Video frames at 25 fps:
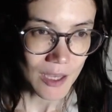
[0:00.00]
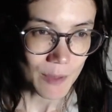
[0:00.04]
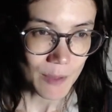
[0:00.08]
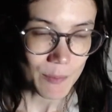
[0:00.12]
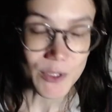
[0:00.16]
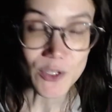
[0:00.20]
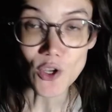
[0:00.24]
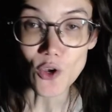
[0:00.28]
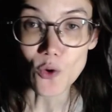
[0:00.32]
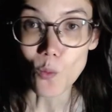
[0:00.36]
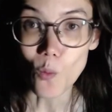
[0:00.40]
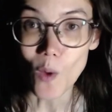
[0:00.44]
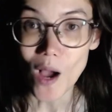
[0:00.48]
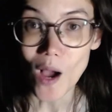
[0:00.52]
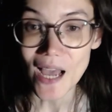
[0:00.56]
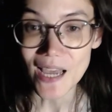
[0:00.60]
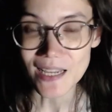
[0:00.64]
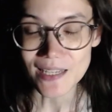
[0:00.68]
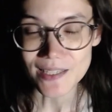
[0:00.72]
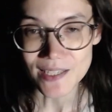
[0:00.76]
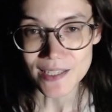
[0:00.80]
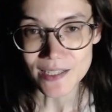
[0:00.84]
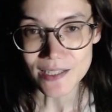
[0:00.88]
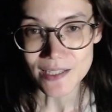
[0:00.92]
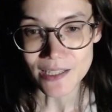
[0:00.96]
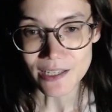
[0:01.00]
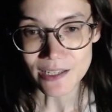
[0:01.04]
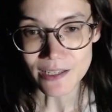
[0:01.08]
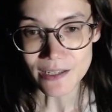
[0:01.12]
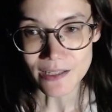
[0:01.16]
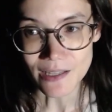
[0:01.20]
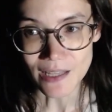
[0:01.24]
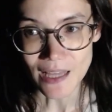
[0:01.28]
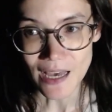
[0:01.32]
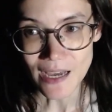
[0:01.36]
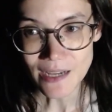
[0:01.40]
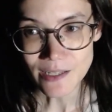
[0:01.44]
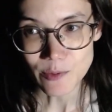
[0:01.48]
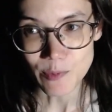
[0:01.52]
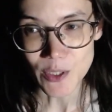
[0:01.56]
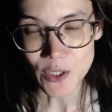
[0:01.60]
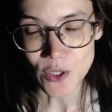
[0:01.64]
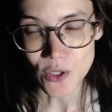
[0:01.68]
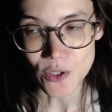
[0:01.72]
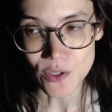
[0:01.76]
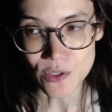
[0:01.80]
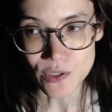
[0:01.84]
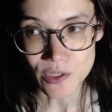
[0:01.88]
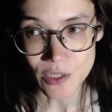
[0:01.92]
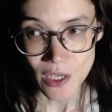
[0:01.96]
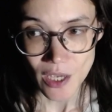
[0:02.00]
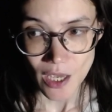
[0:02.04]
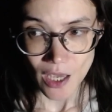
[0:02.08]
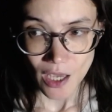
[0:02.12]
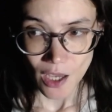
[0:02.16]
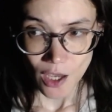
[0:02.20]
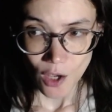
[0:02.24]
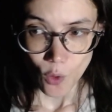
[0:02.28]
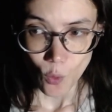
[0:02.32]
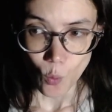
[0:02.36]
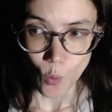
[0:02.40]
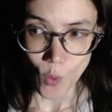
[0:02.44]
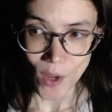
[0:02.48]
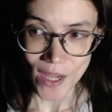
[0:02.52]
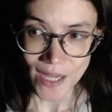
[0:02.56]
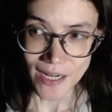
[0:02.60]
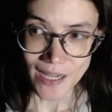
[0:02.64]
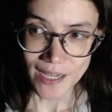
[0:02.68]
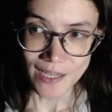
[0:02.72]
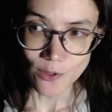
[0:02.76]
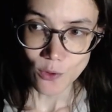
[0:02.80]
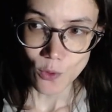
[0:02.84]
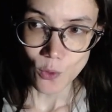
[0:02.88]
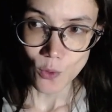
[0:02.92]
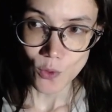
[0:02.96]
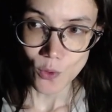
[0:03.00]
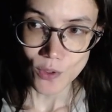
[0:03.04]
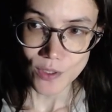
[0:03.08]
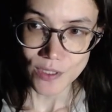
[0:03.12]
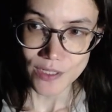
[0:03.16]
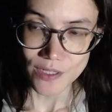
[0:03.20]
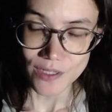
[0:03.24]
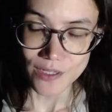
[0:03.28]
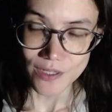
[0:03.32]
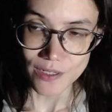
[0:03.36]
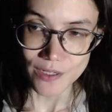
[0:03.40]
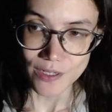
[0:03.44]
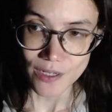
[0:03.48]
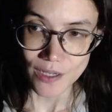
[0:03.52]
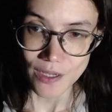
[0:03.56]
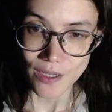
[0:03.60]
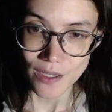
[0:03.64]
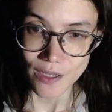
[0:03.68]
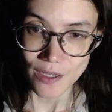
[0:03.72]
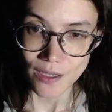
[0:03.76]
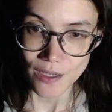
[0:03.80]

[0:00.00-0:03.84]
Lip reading: but no, why I did click and collect, because when I ordered